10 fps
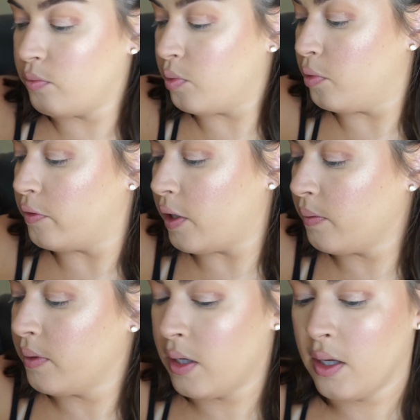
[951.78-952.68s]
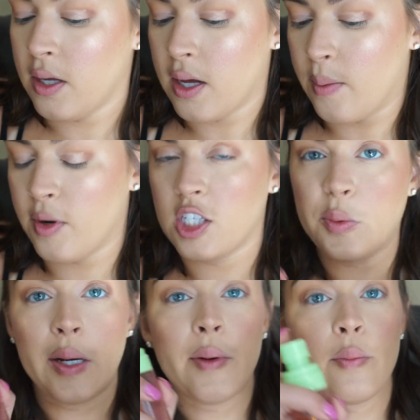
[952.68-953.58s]
remover. I'm gonna
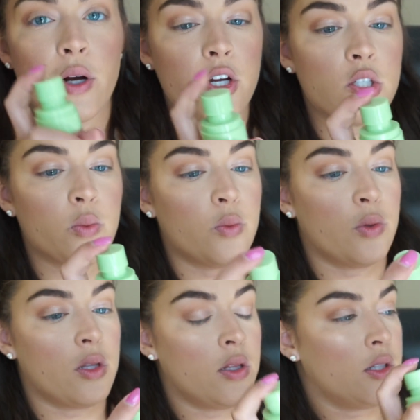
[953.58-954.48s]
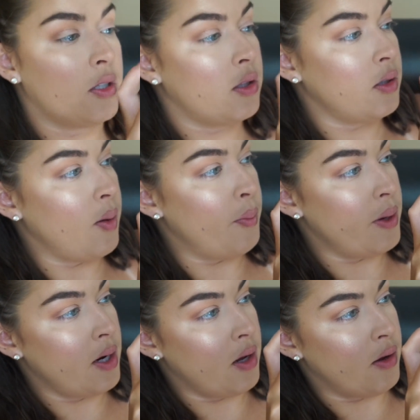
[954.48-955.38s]
spray my brush with a little
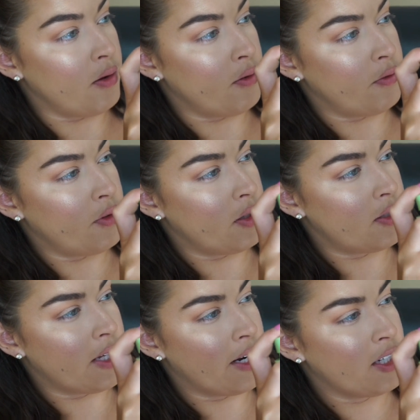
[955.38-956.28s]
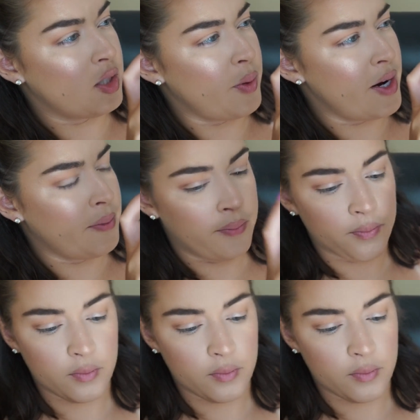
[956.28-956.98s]
bit of the setting spray